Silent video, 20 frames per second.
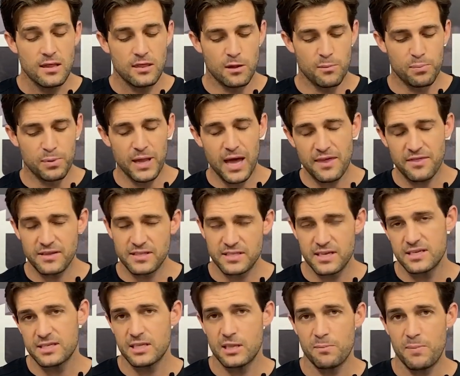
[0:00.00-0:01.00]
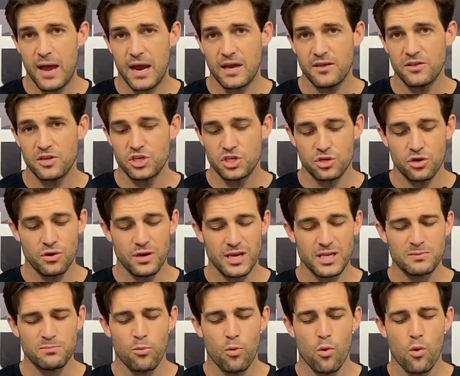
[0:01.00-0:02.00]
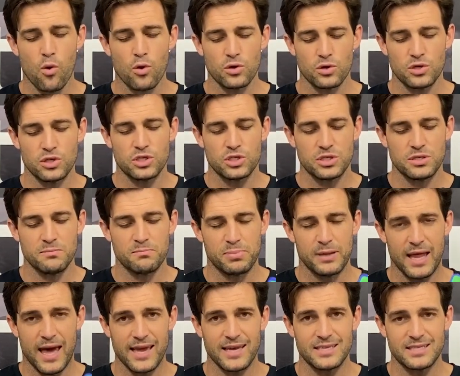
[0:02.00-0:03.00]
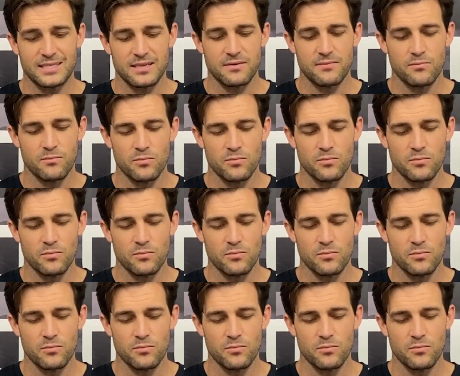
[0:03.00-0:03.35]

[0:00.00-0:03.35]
The plate that sits at the back of this shoe is more placed,